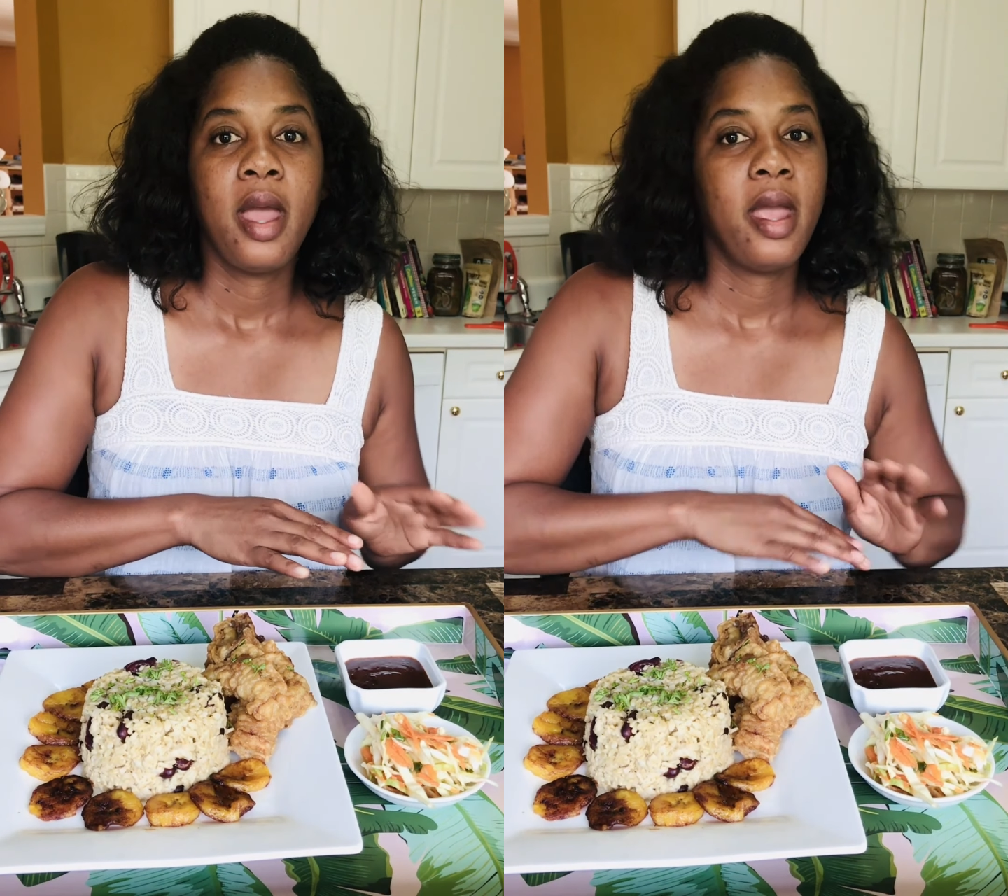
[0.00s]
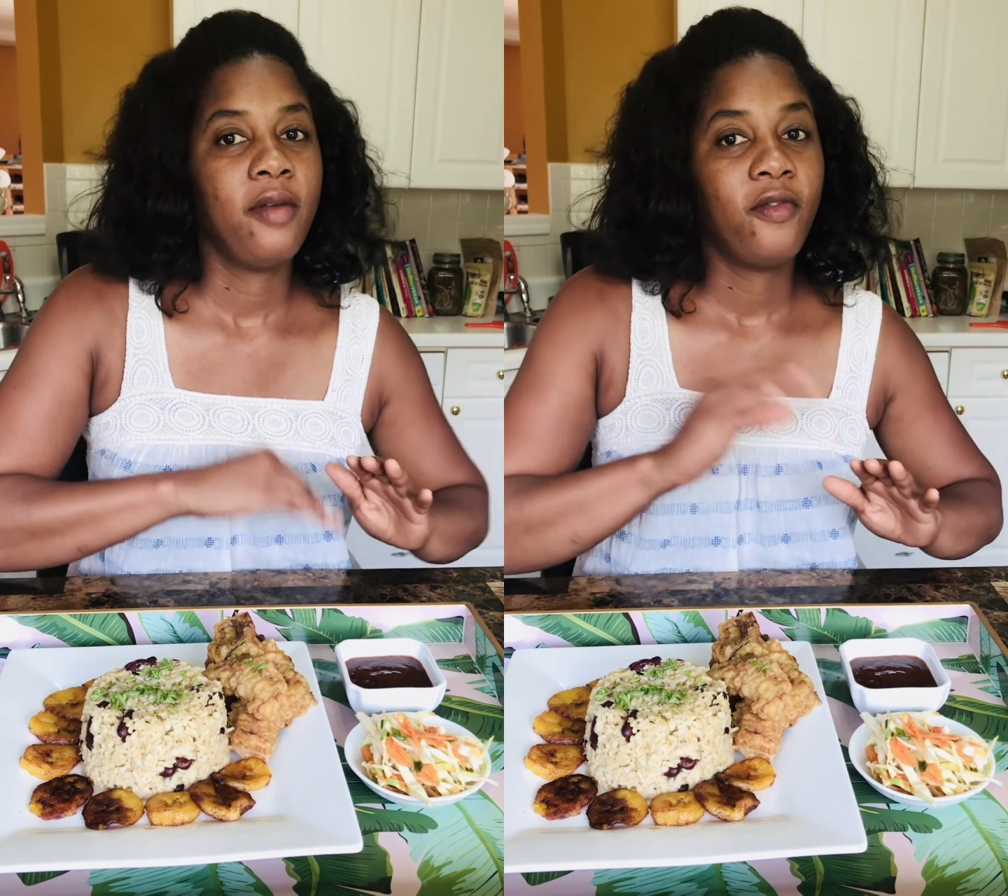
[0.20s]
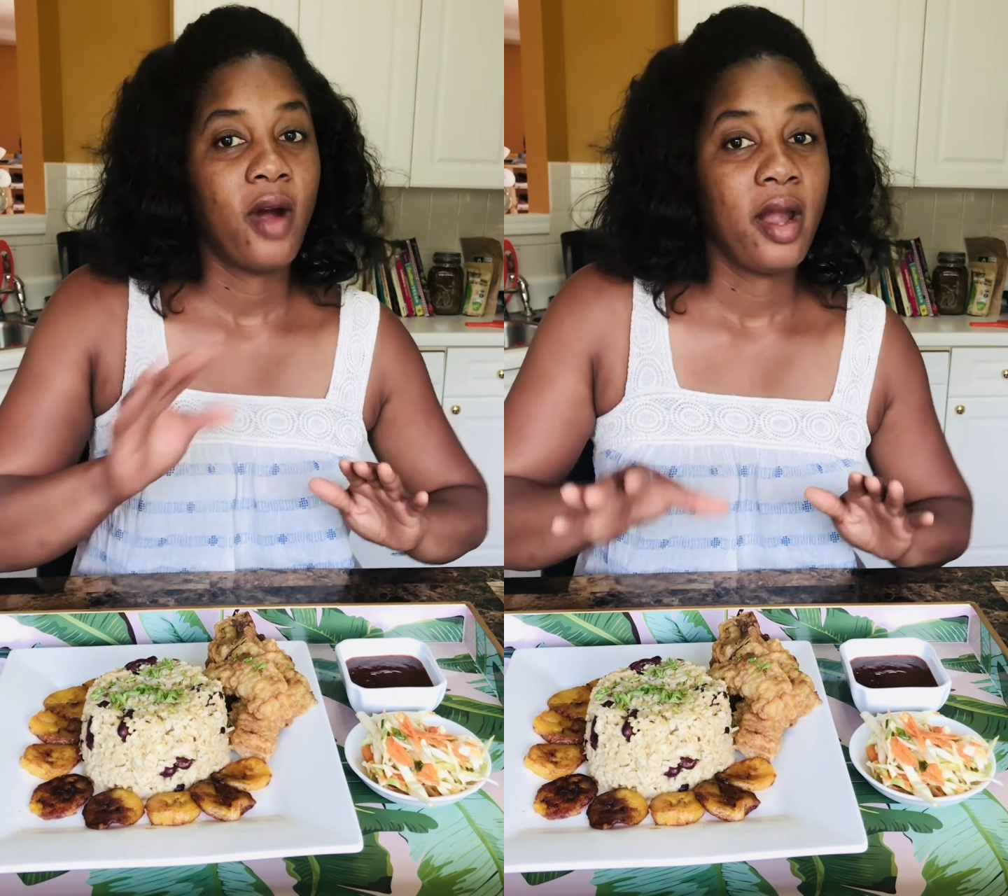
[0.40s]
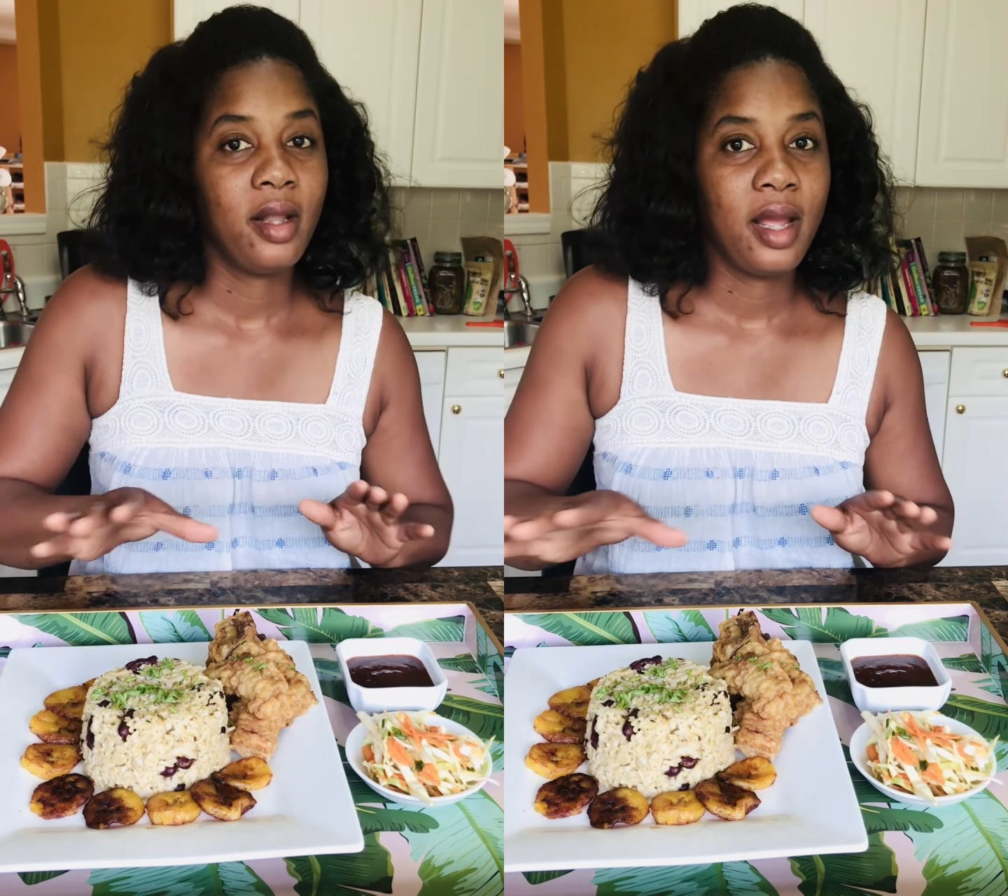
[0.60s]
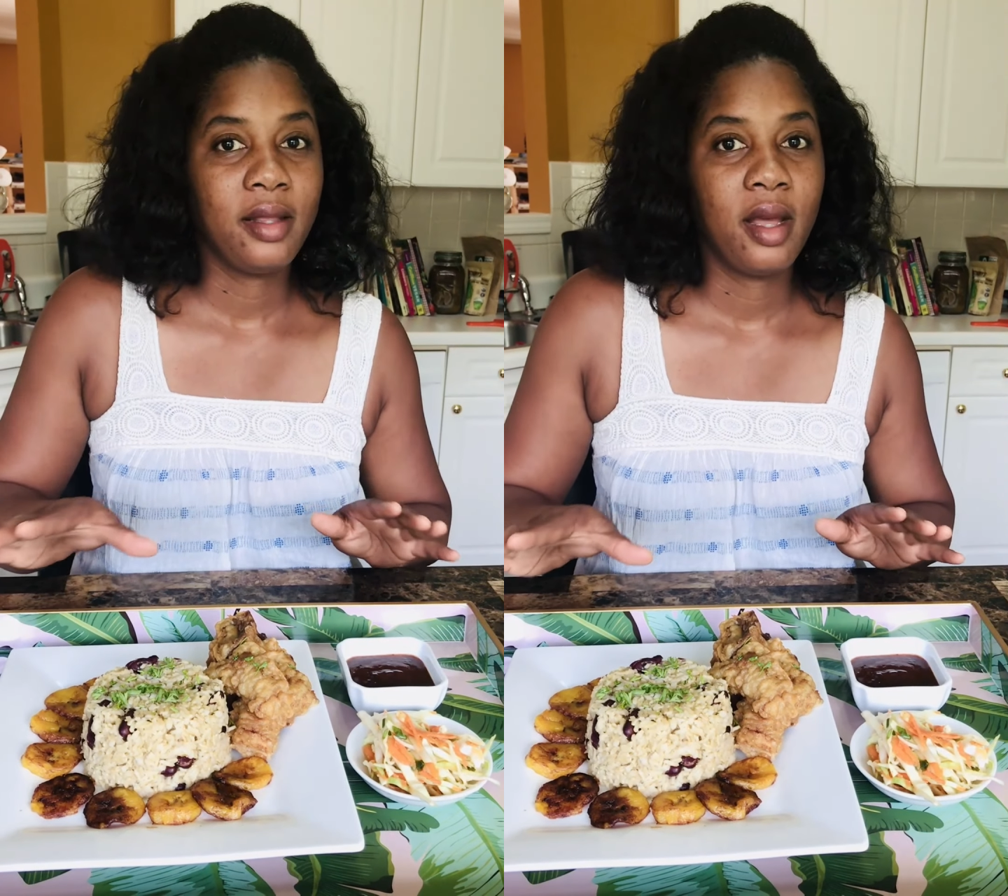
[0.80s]
and fry it
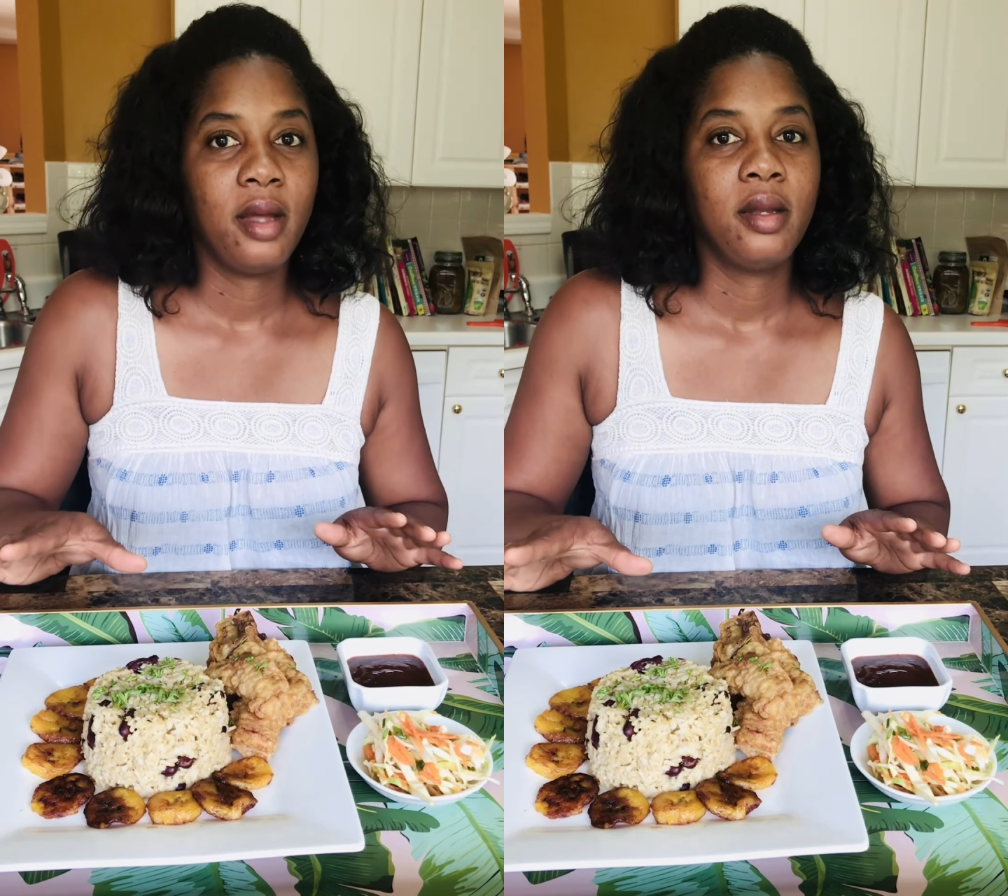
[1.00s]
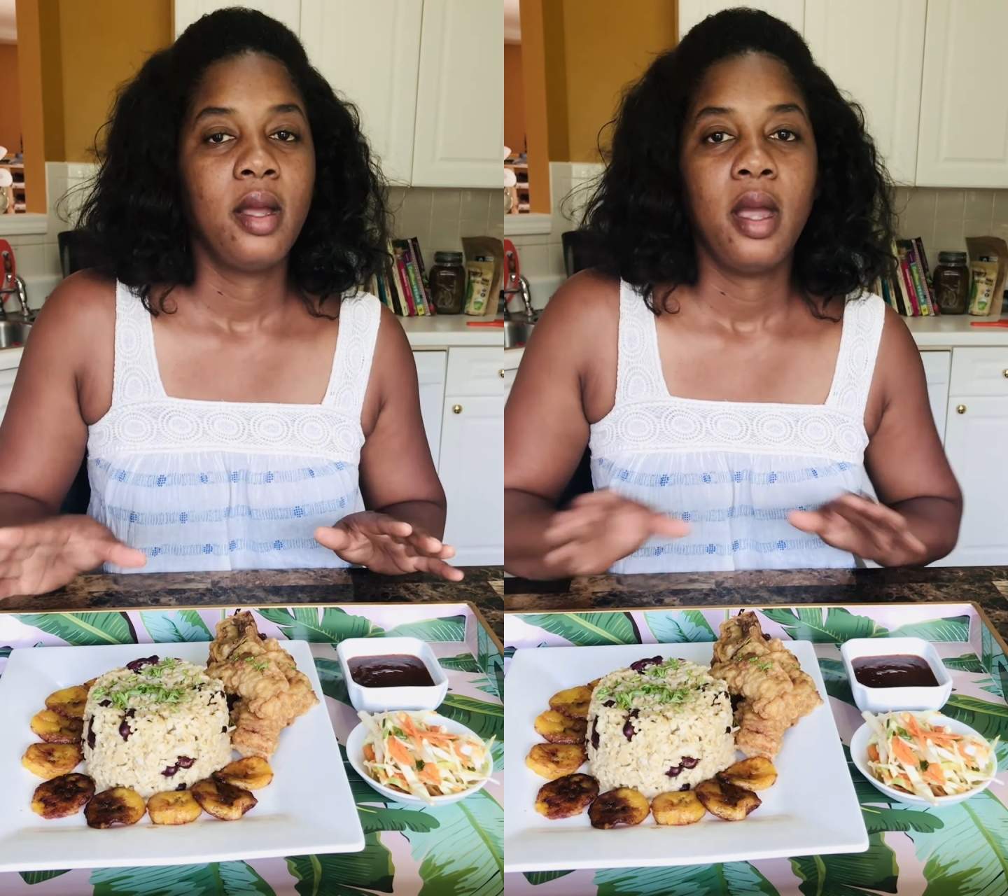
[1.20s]
like that.